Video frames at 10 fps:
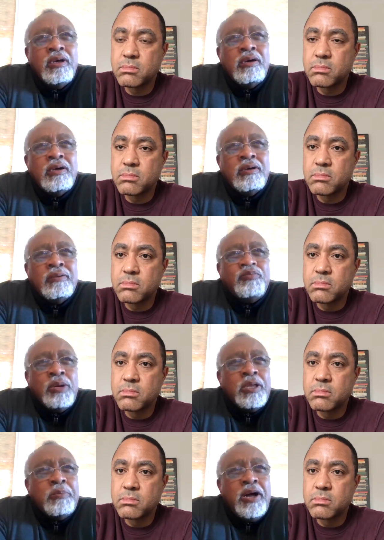Speaker 1: uh,
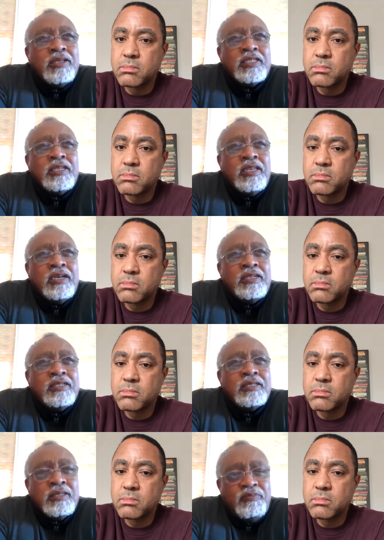public policy that
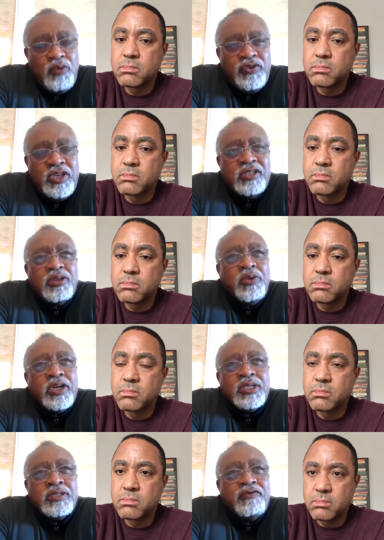is moving in a
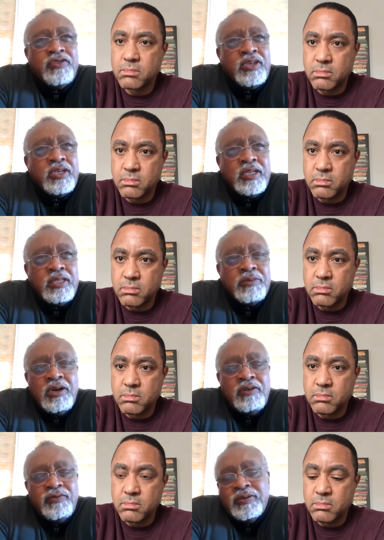direction of getting them
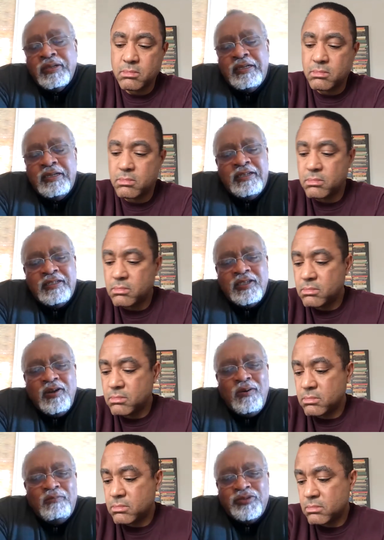covered.
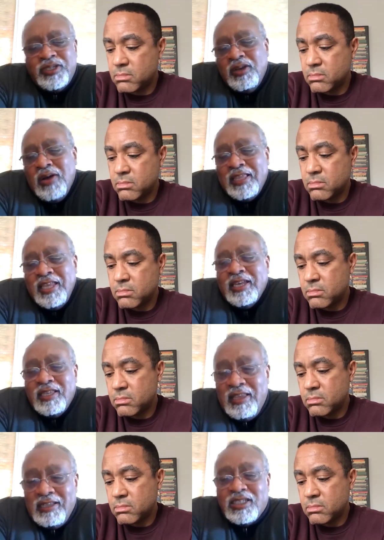So, so I think
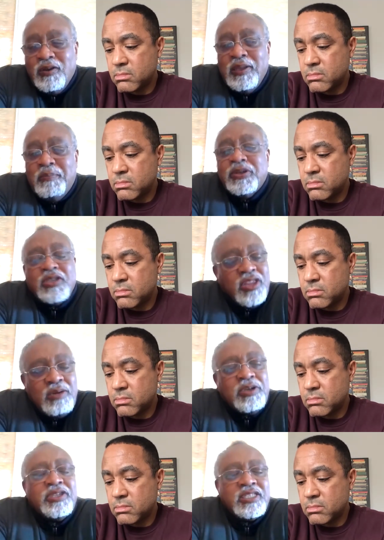it, it certainly puts a
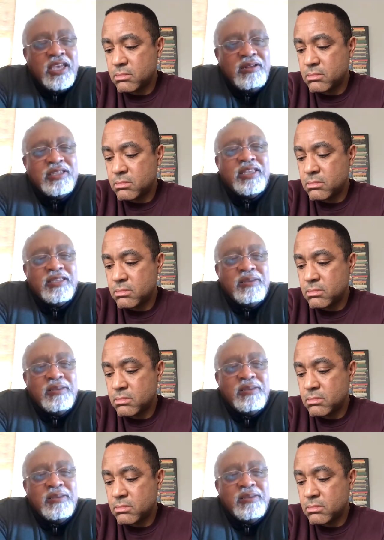thumb on the scale in that